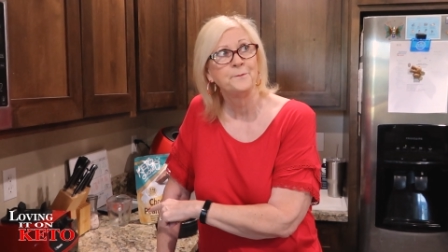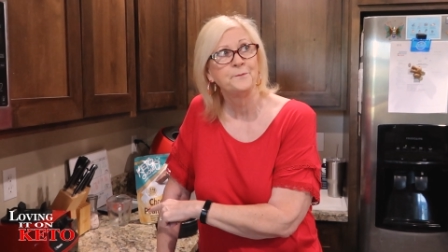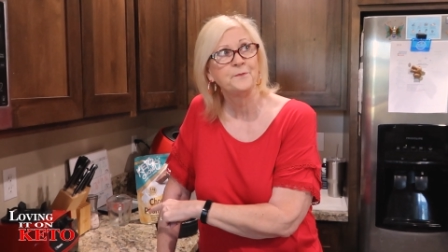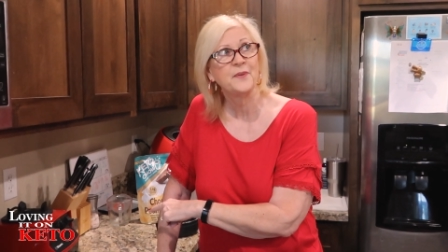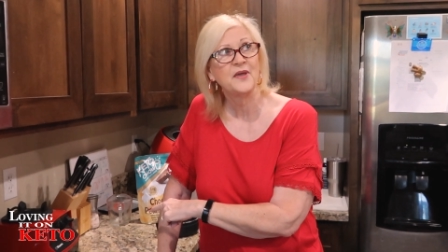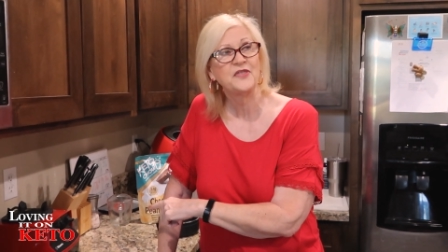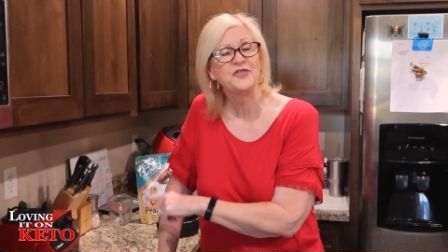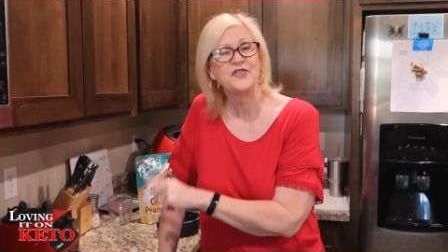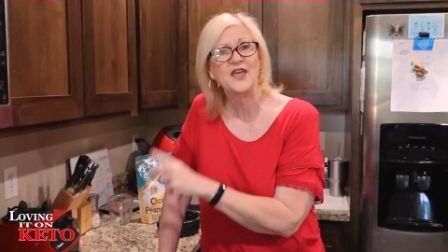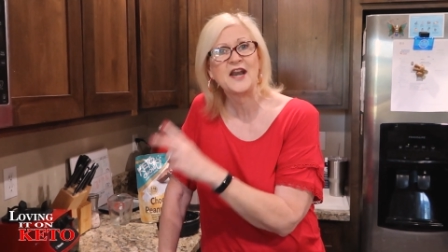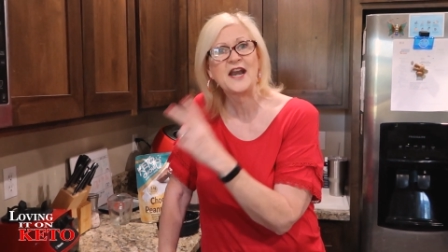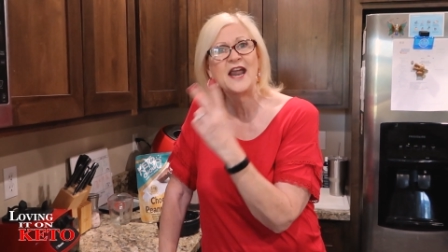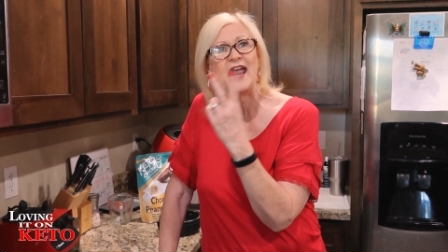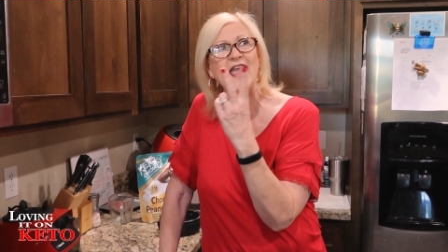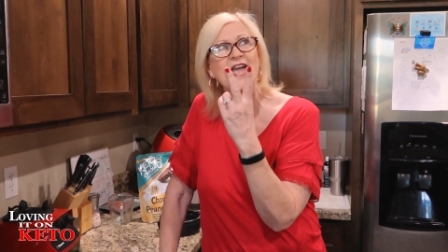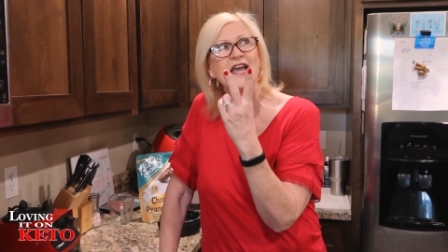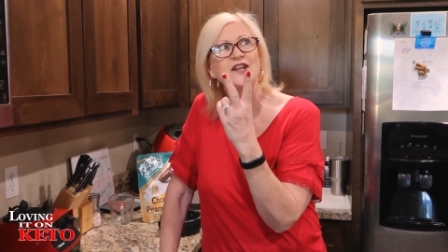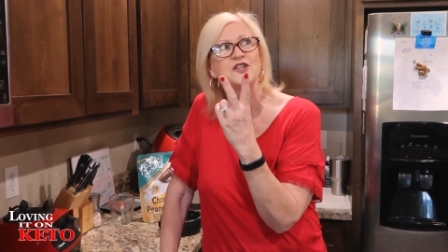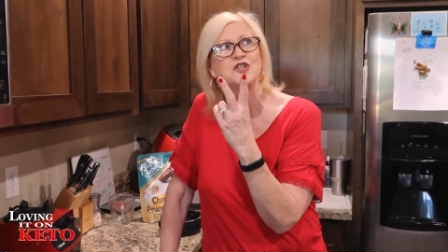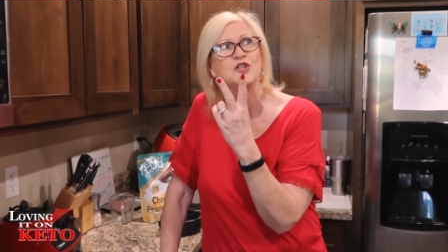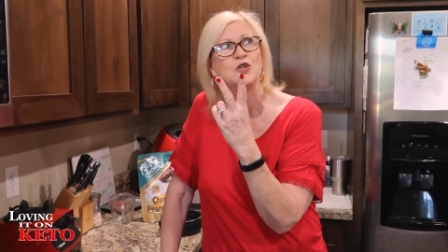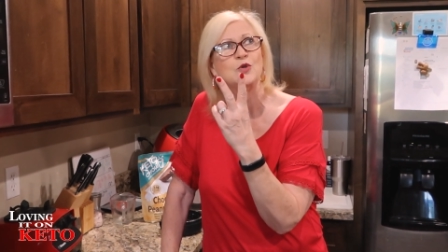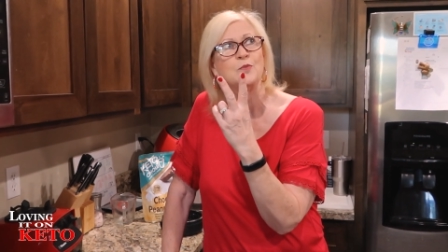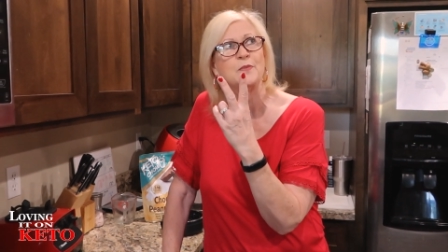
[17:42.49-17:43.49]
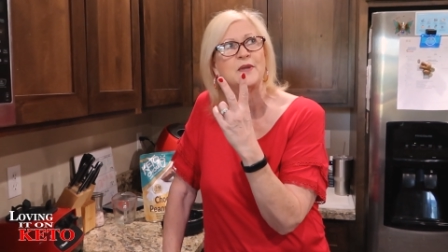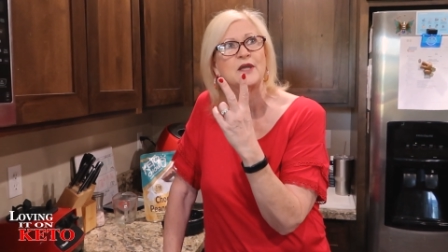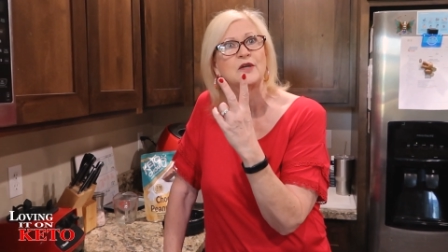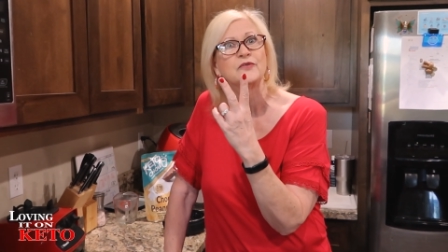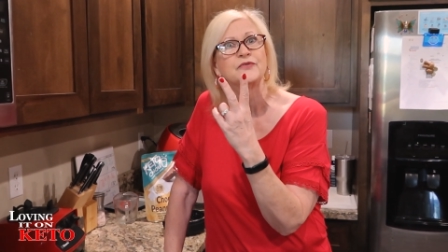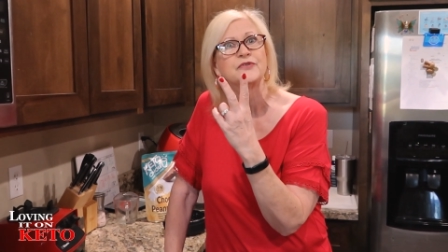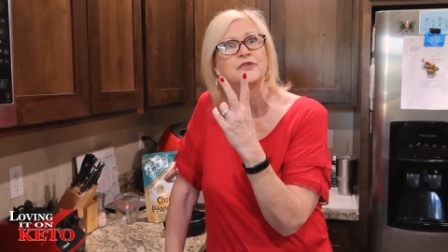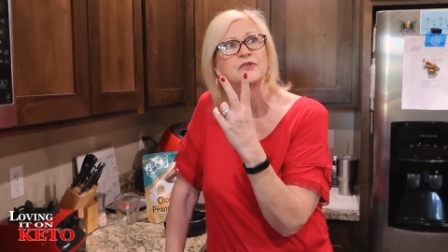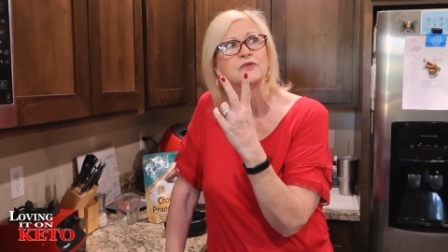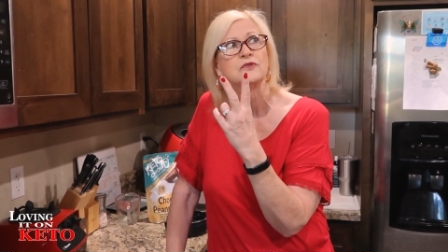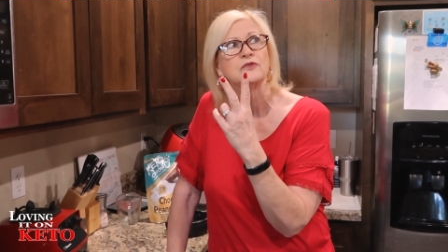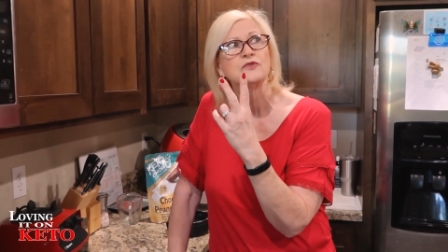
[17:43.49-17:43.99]
But then I had two
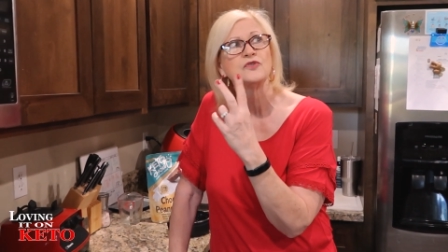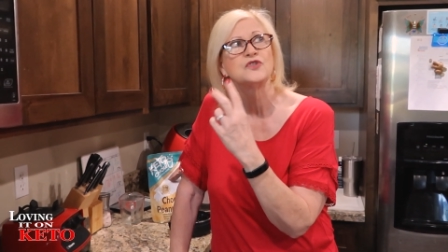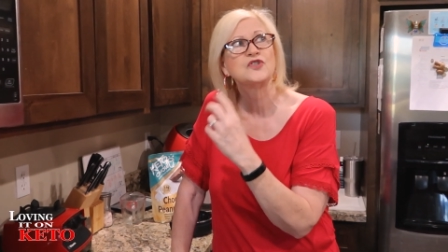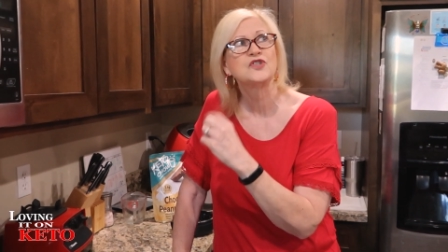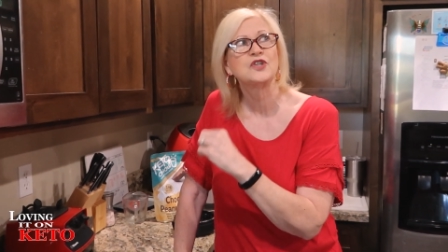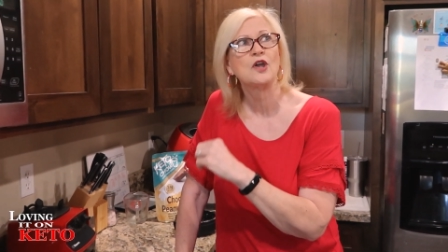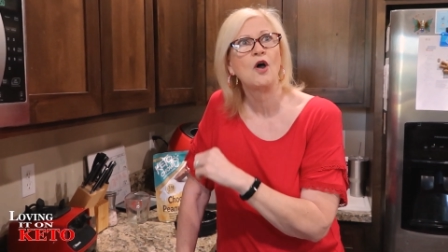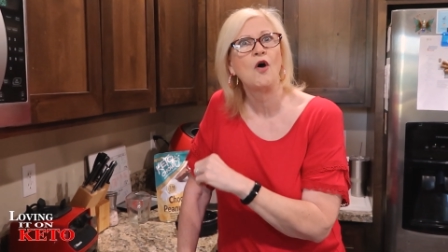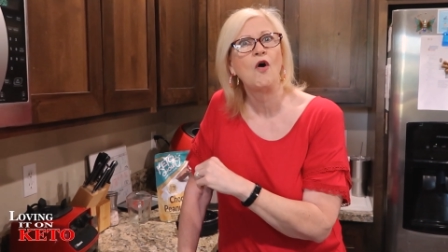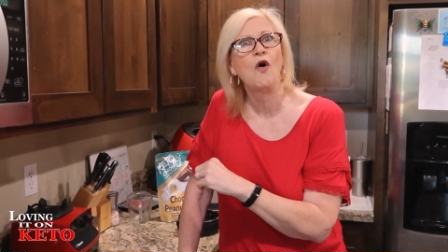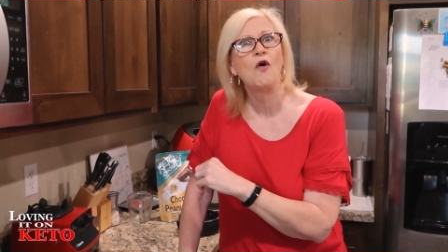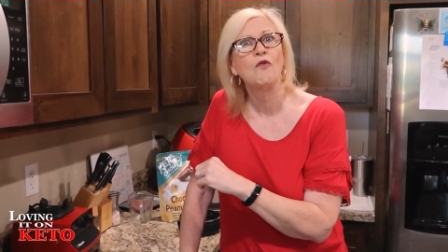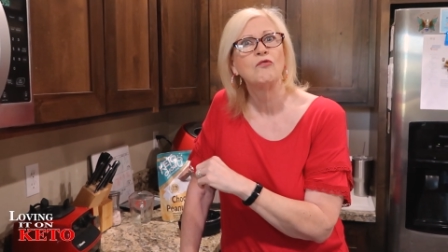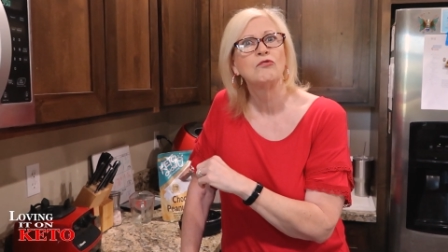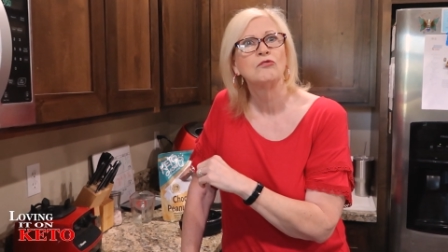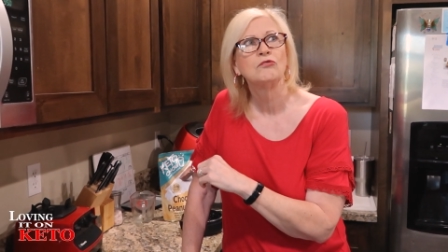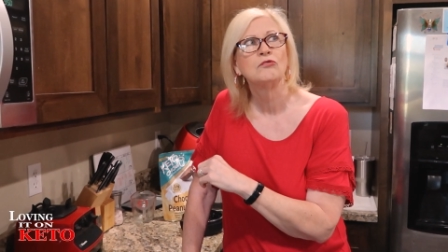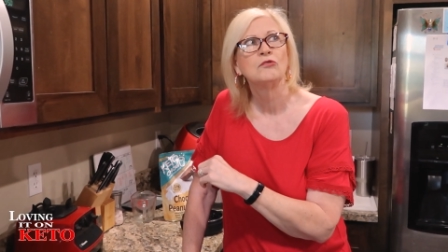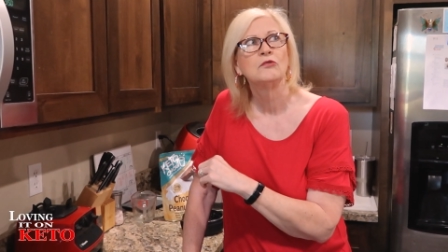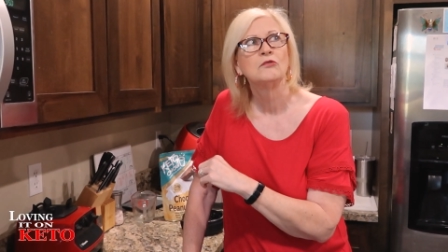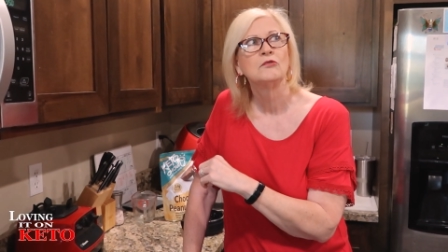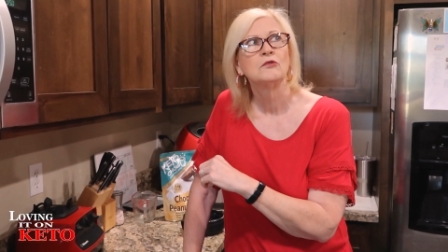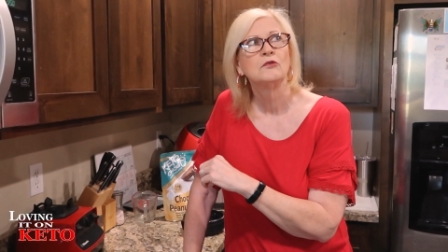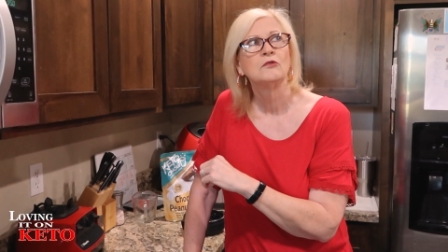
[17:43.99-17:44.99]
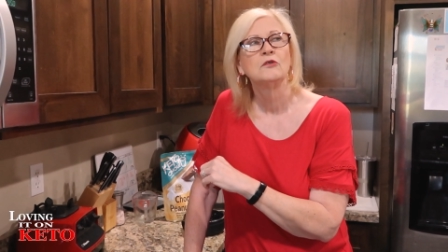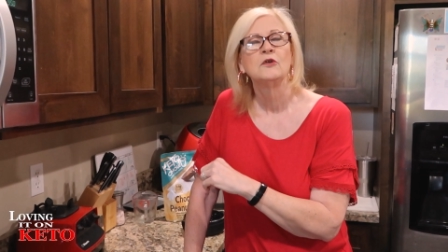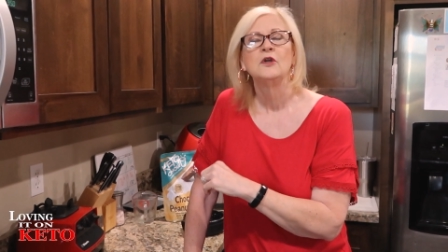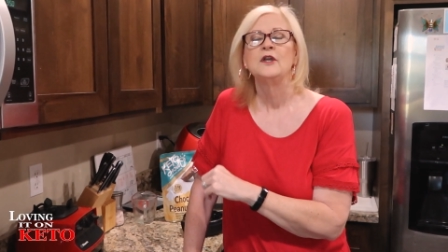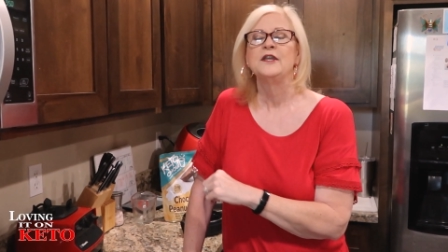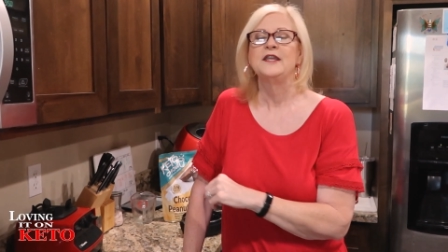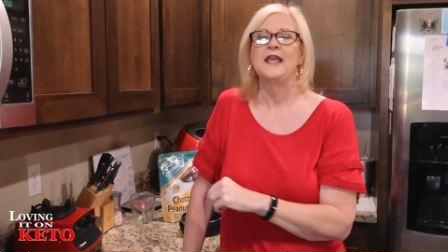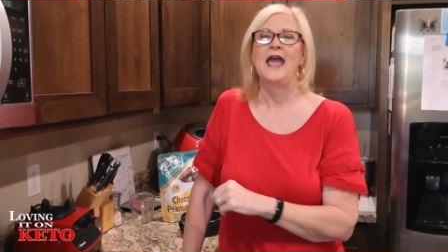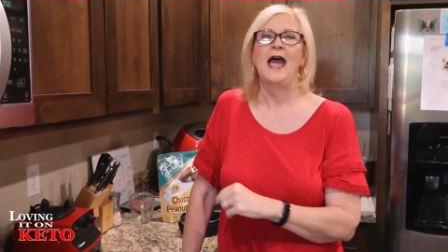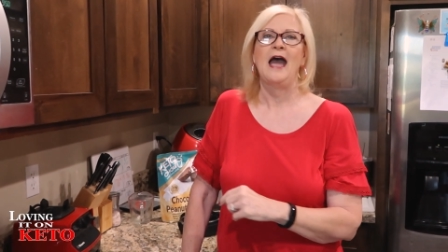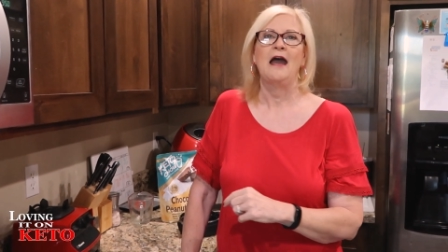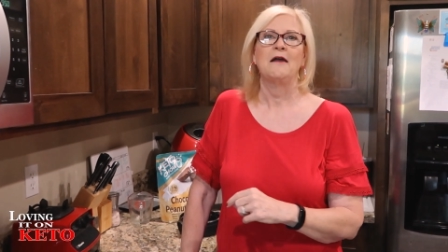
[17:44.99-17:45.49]
meals. So
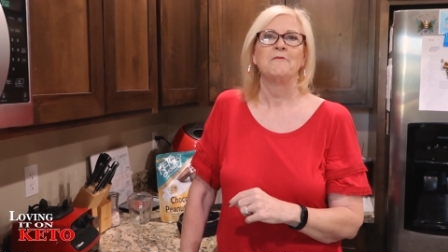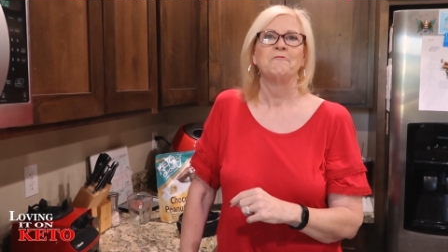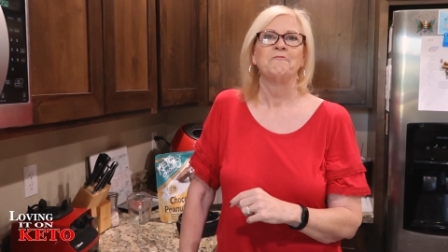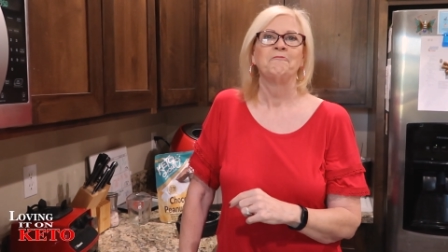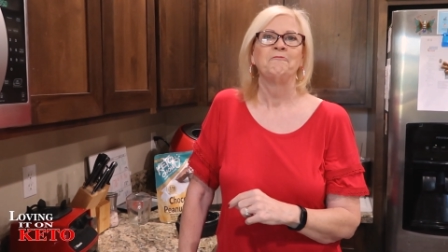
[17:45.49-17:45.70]
yeah,